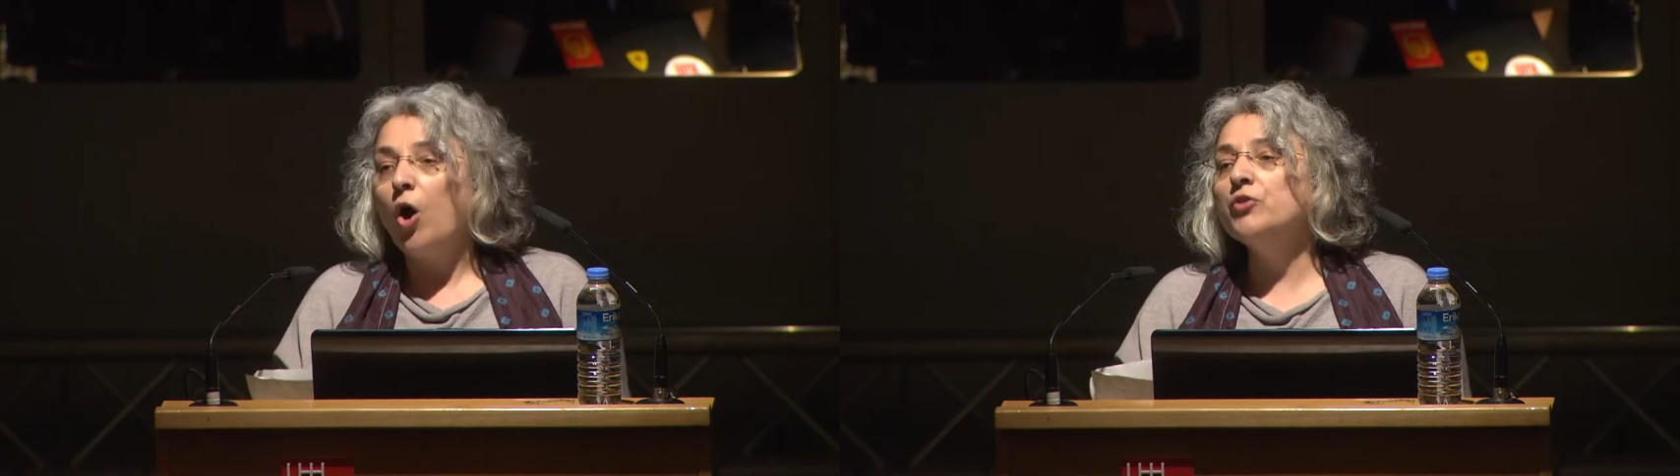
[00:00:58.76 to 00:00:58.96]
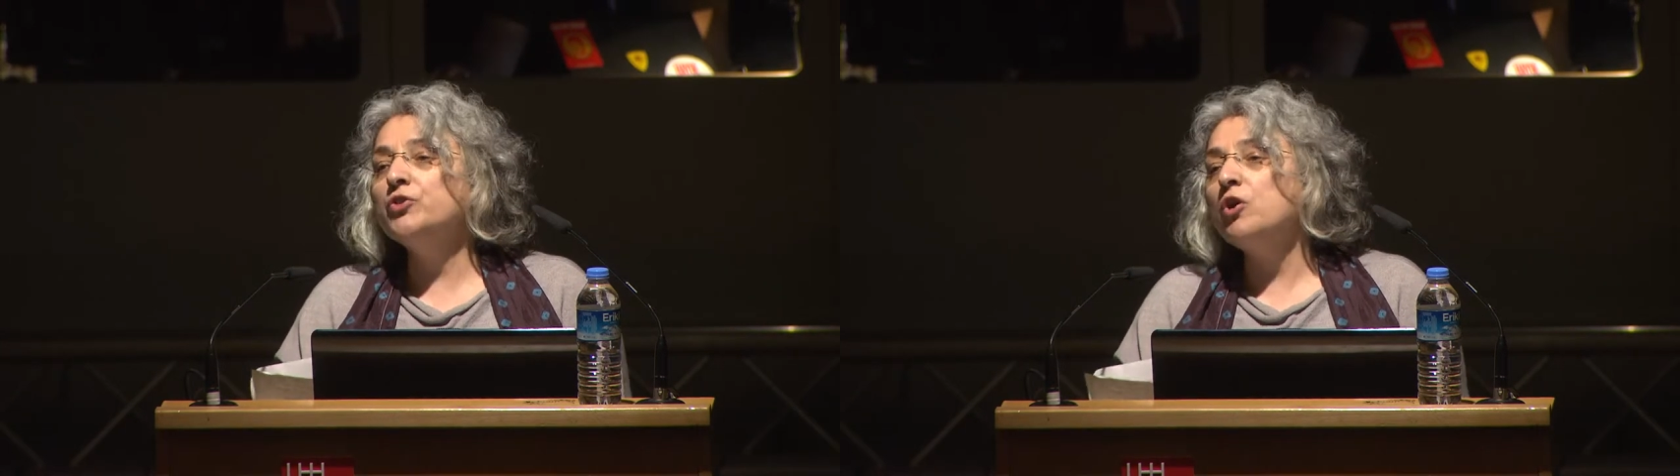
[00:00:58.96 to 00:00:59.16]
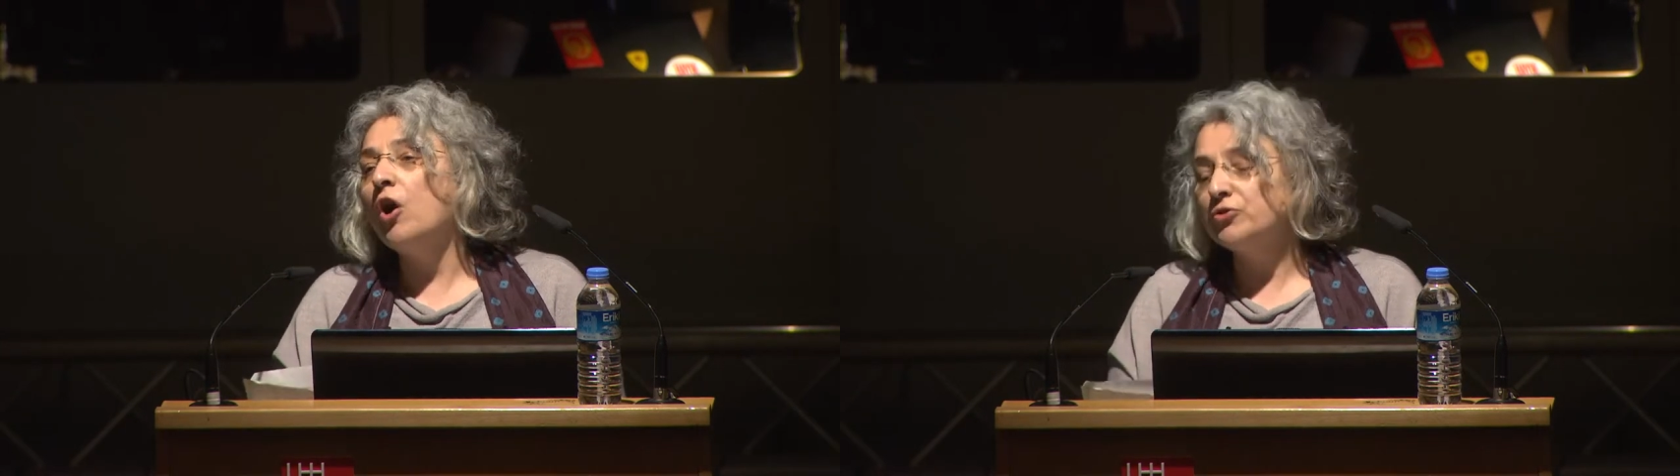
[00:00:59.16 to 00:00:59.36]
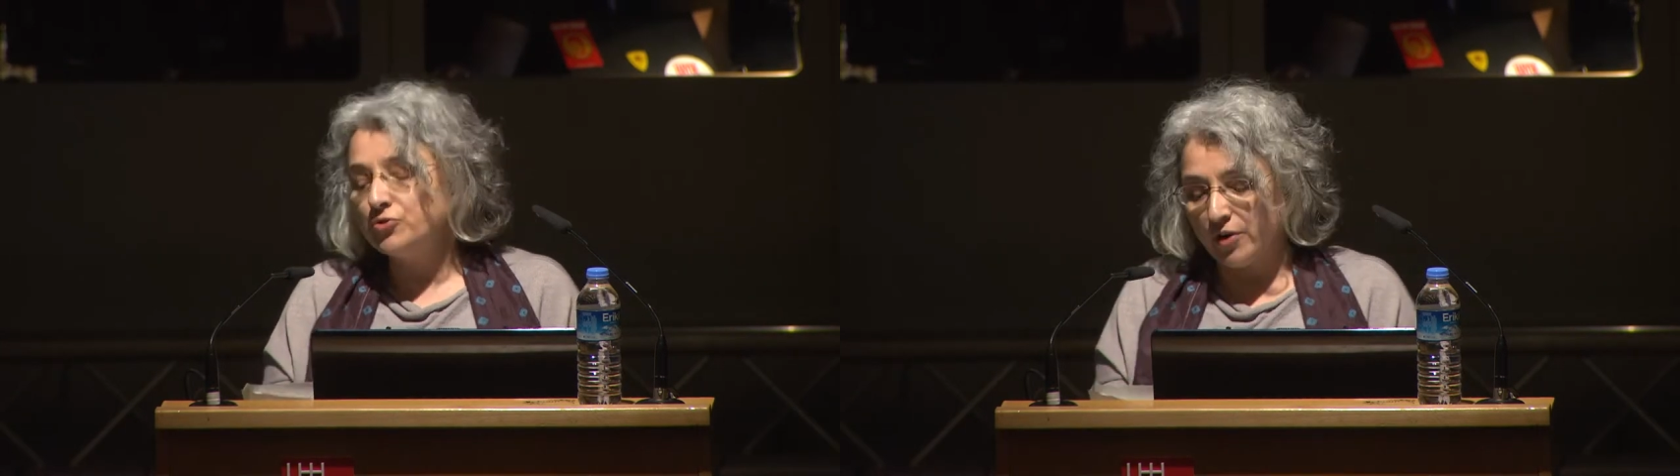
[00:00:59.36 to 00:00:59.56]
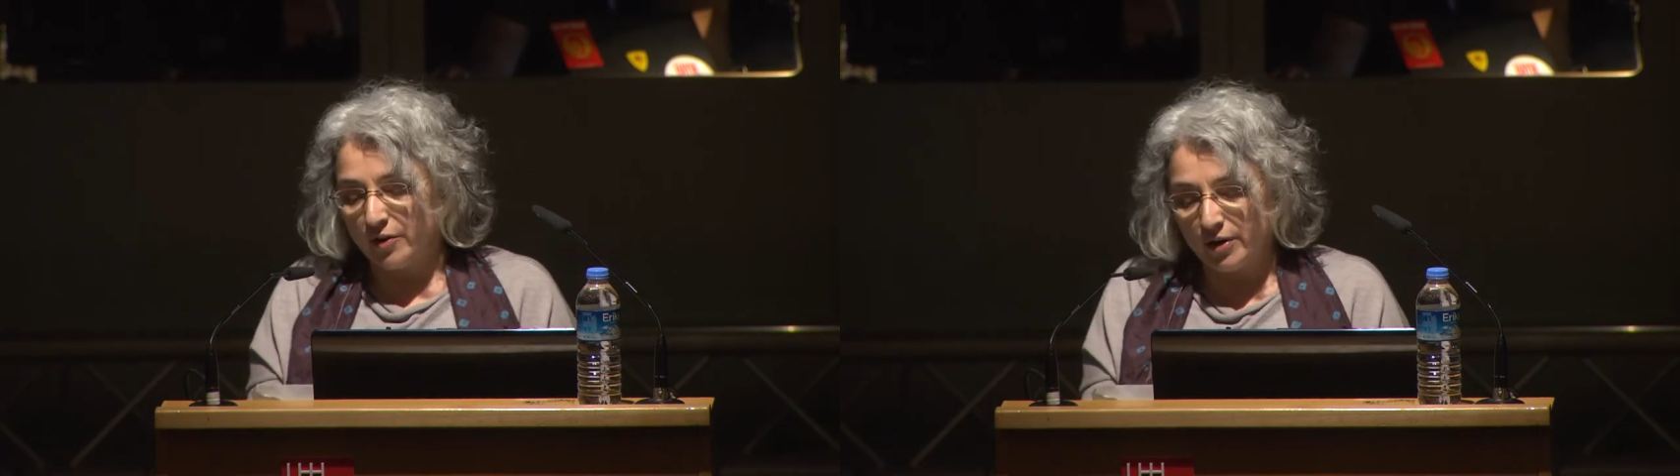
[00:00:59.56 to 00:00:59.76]
On the
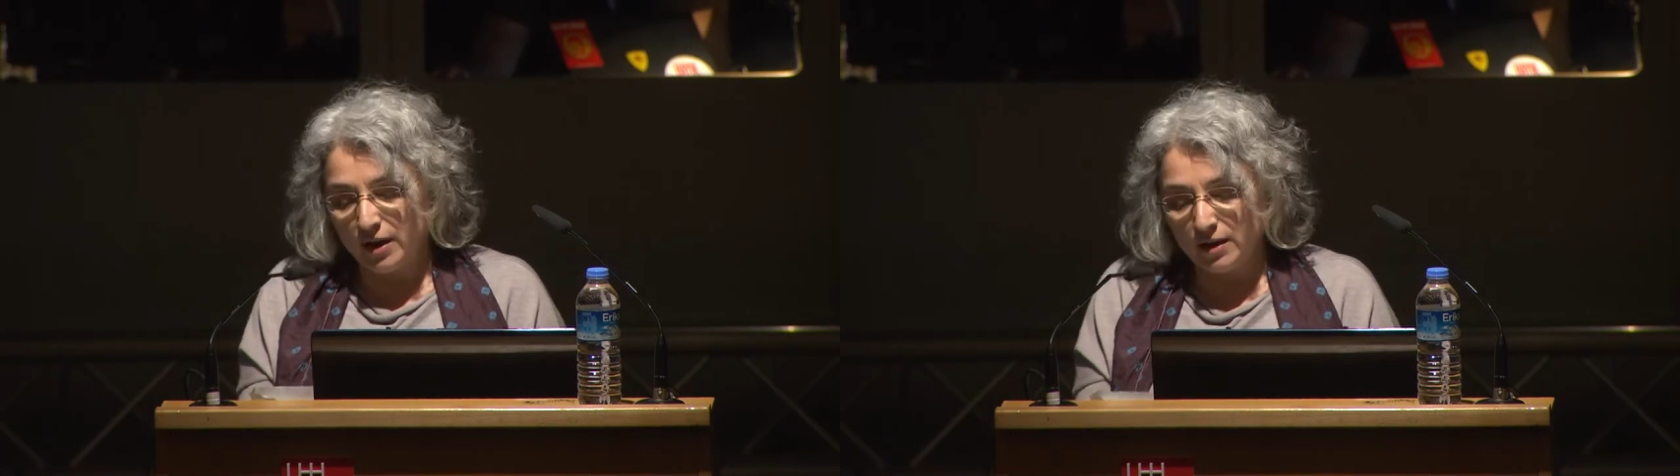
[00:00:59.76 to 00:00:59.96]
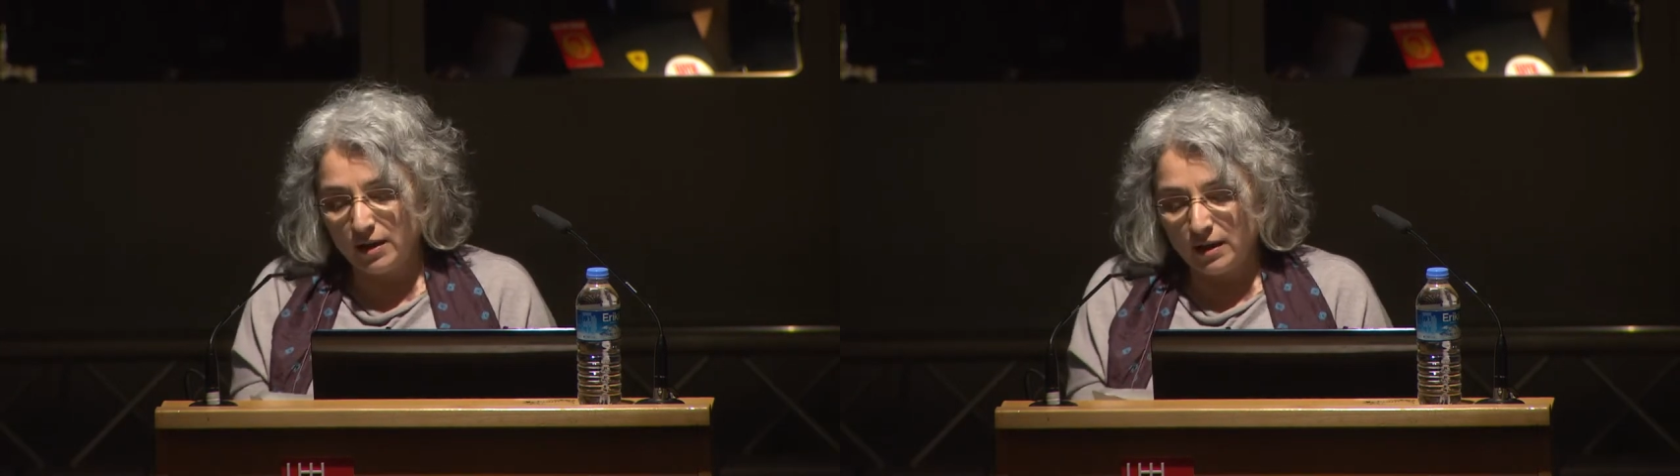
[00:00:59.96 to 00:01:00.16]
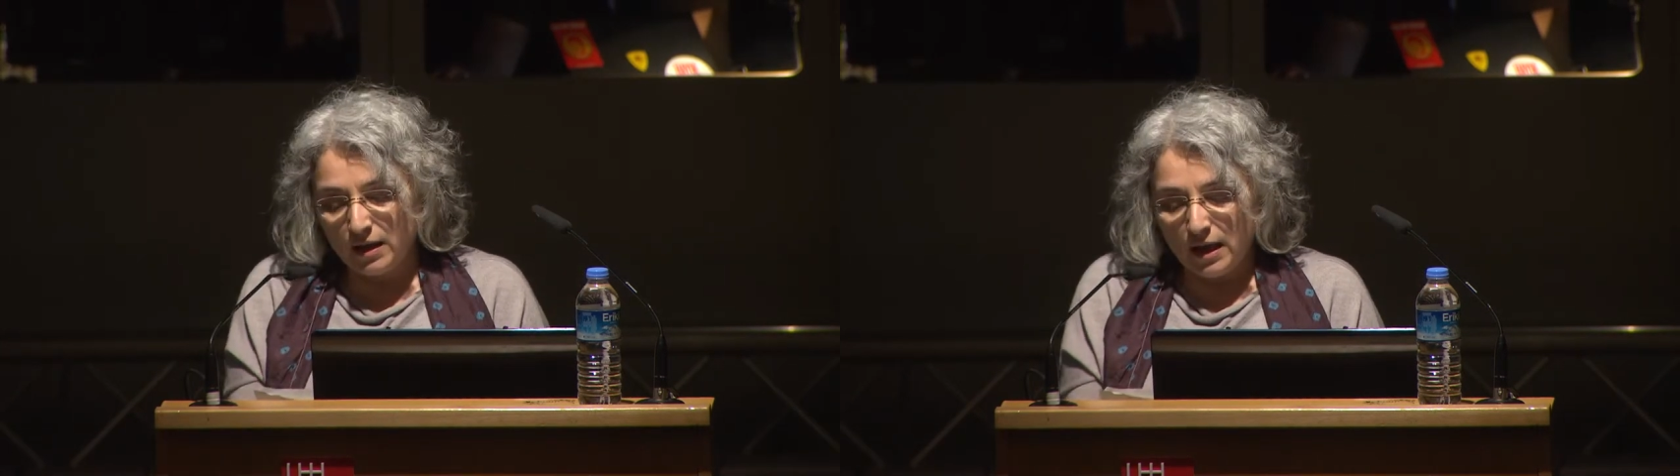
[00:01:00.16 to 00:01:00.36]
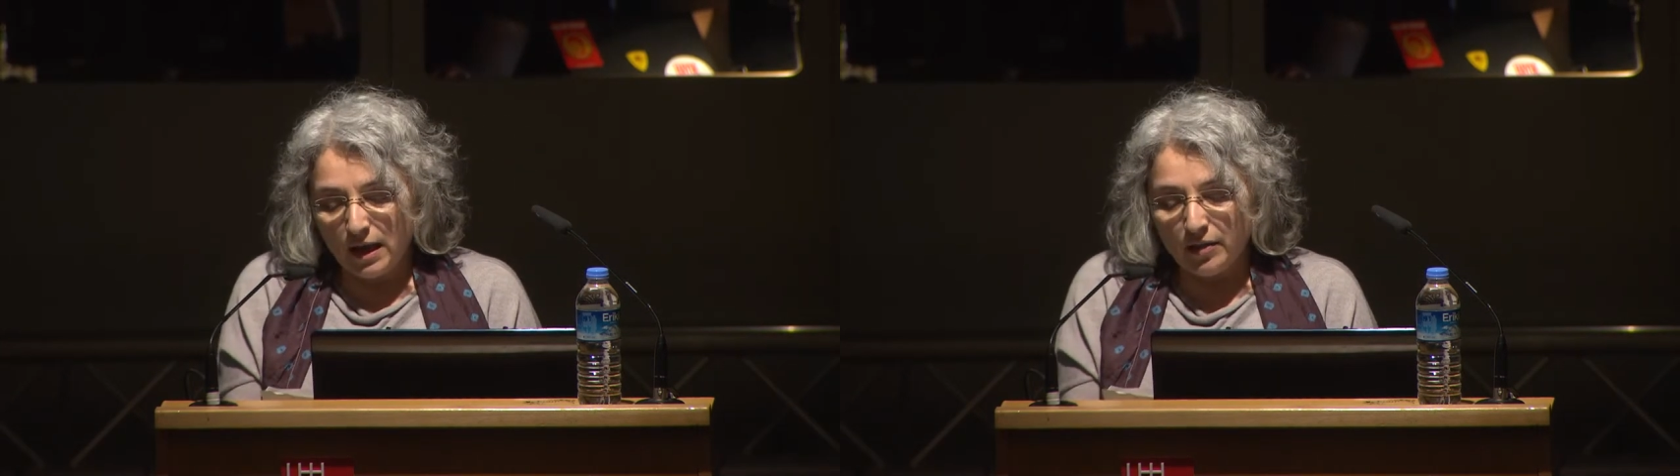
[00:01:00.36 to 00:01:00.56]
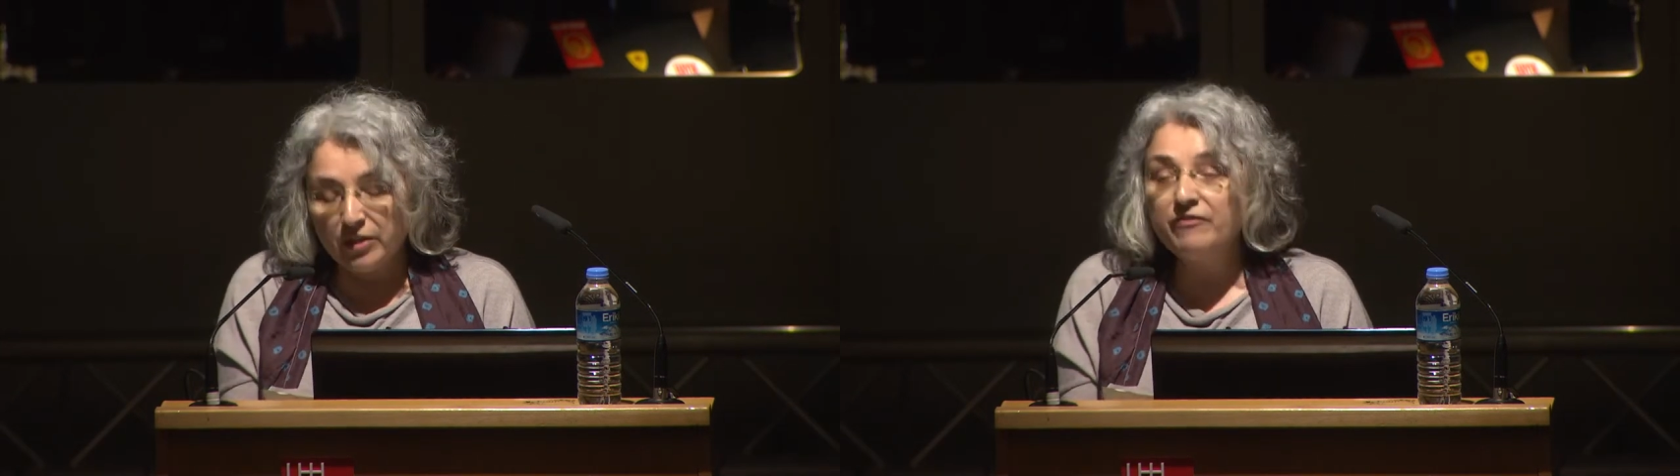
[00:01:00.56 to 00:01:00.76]
contrary,
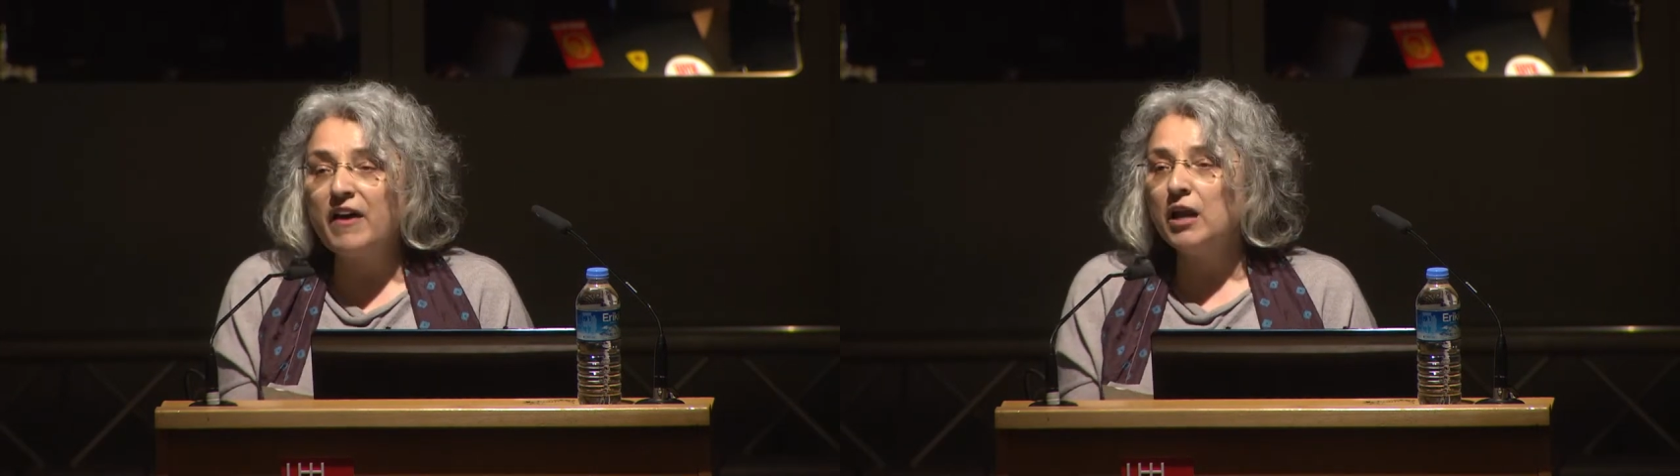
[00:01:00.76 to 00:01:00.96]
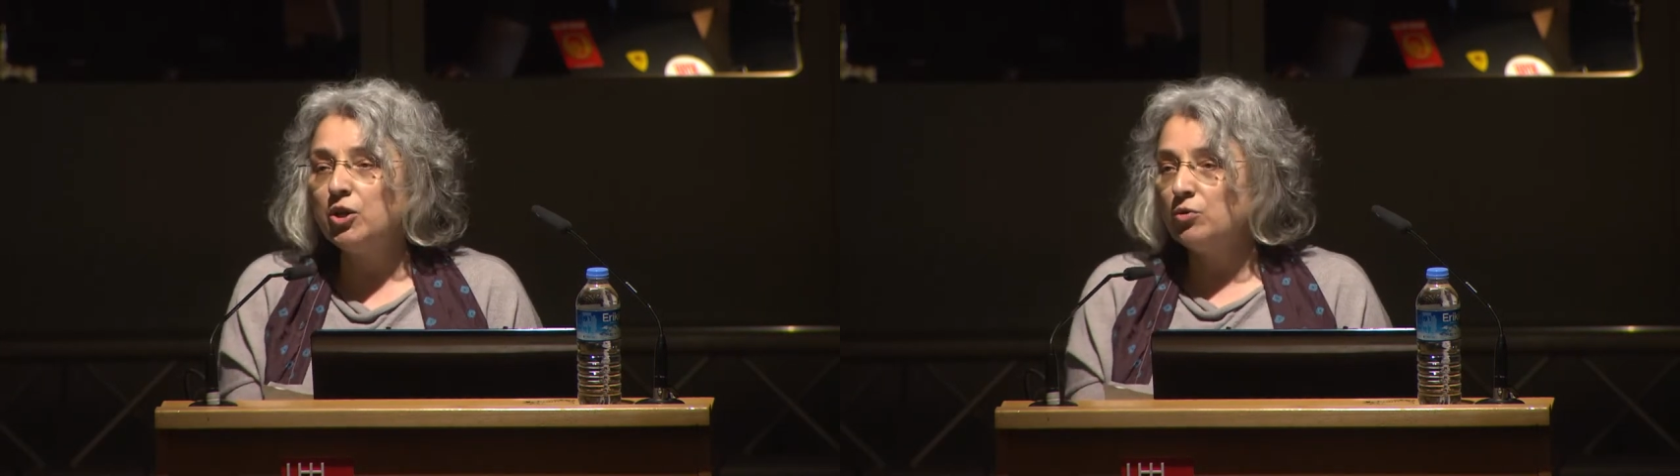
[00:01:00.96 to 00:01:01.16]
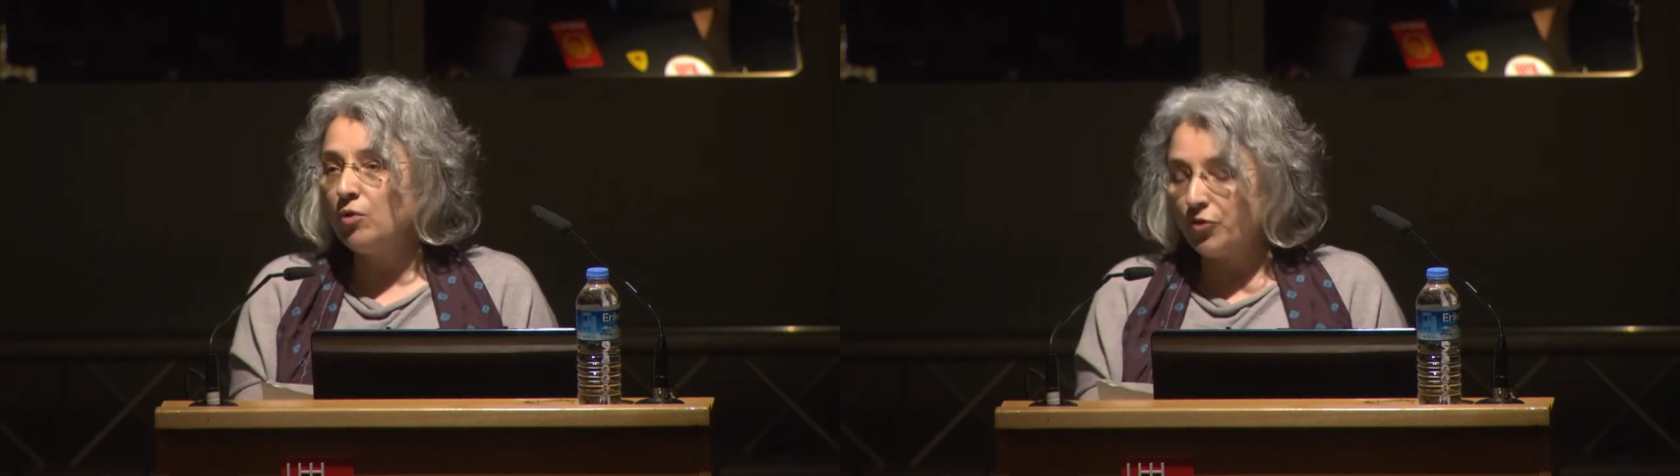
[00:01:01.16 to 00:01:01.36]
the value